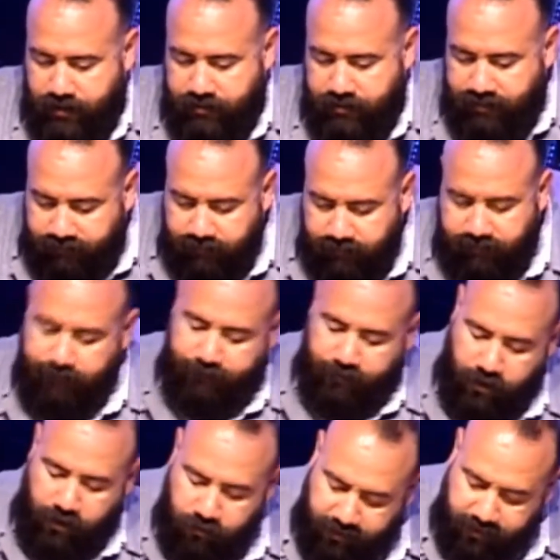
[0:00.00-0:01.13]
This is the
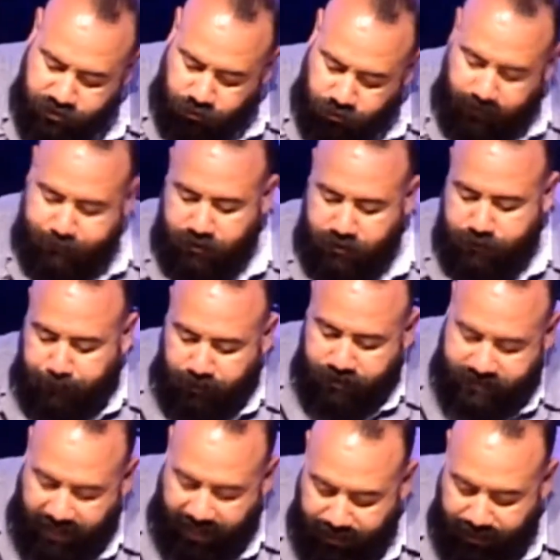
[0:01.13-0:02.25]
view that scriptures
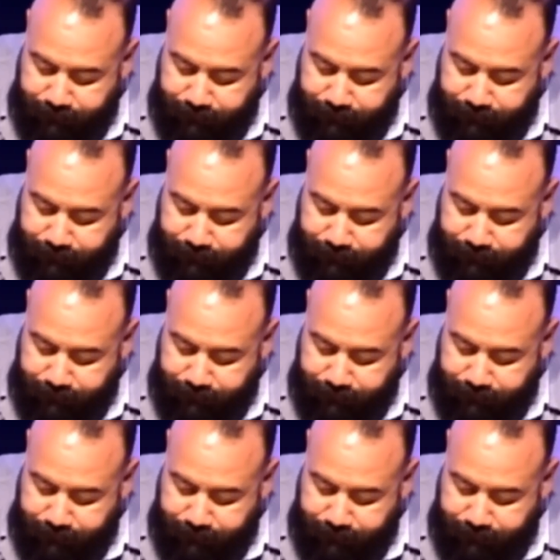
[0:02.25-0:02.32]
present,